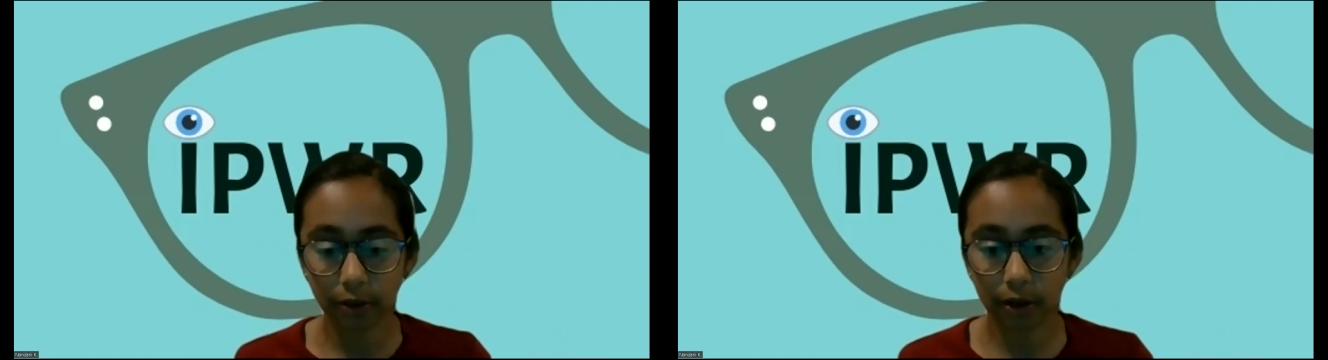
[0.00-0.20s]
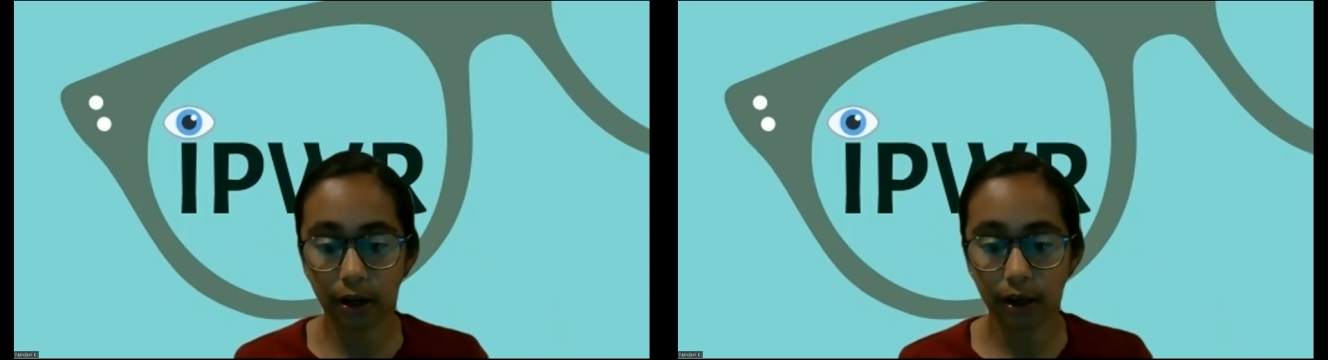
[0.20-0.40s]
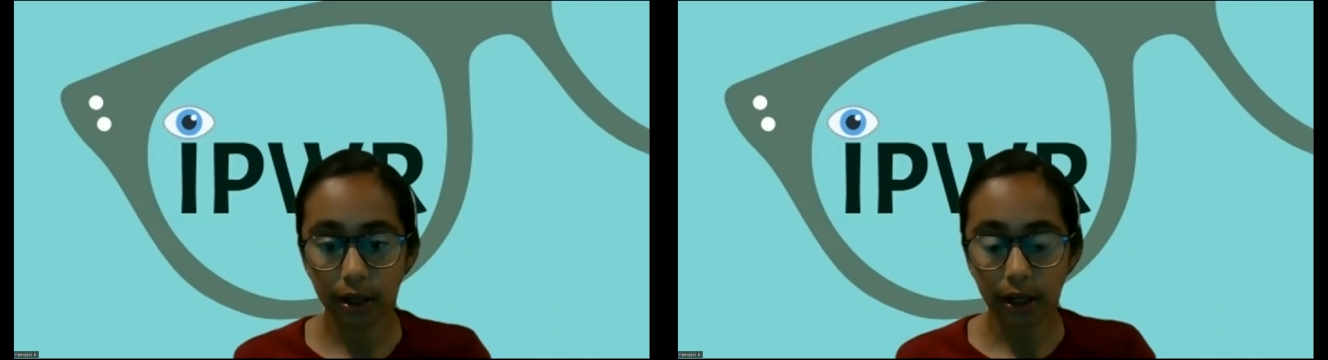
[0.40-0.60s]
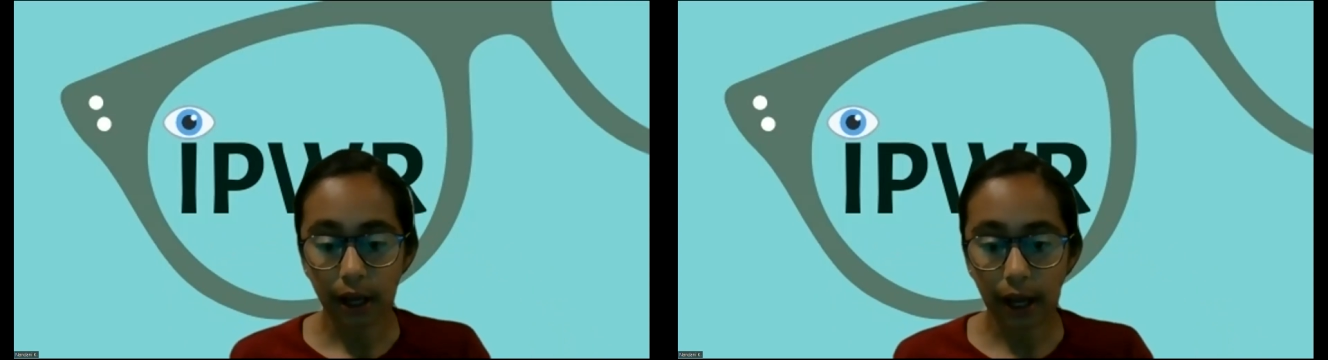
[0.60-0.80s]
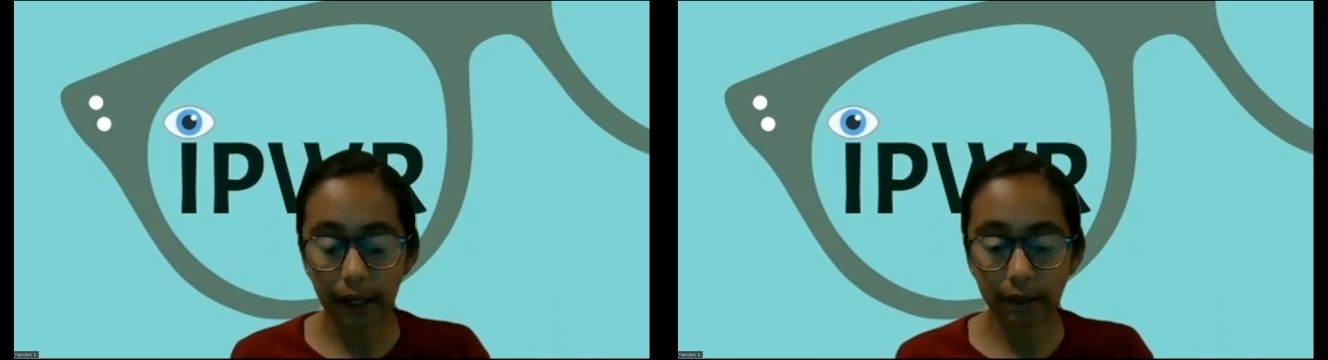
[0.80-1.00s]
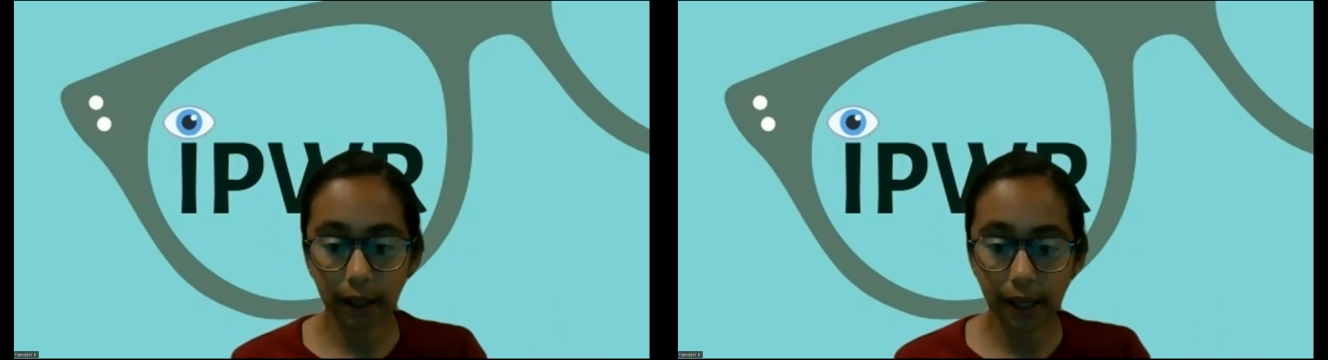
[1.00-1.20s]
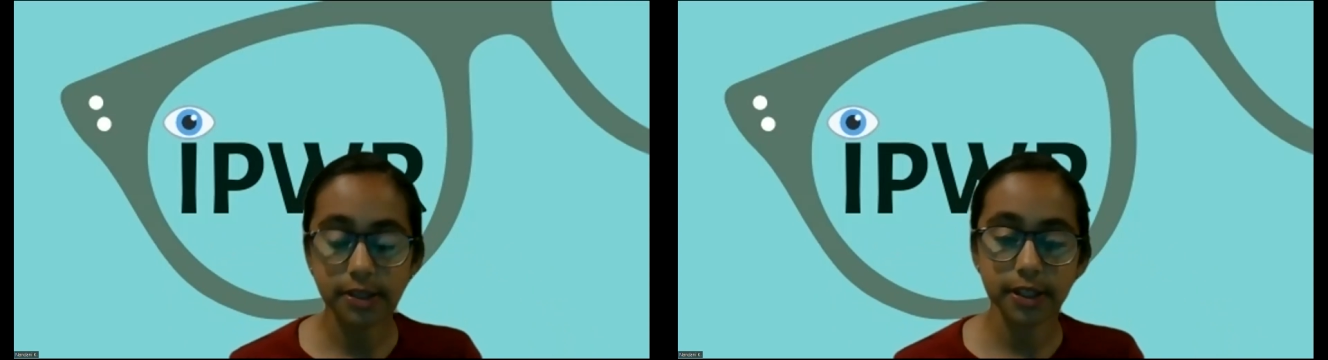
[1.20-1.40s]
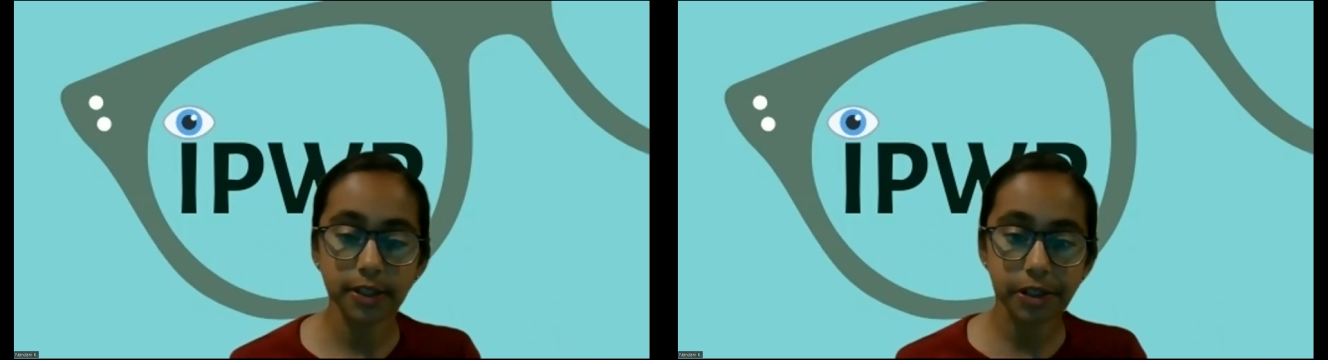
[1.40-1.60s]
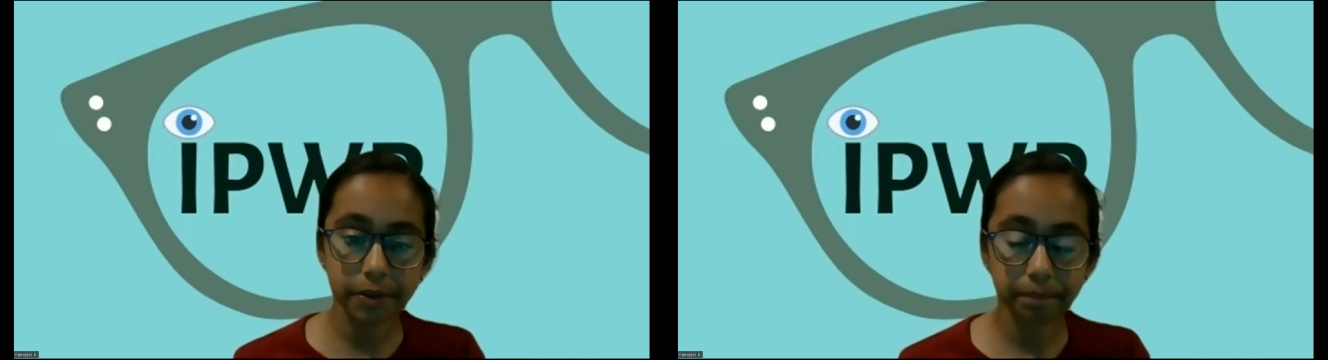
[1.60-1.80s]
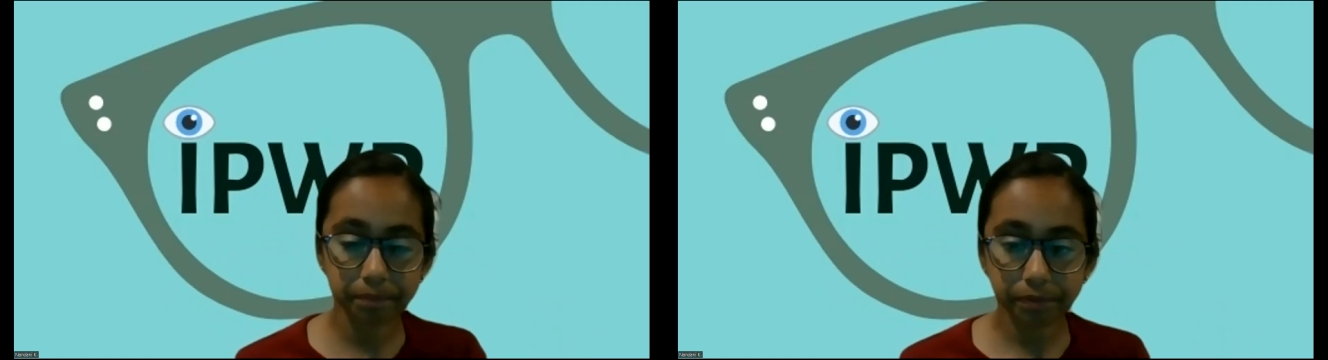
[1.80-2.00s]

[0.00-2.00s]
in your eyeglasses.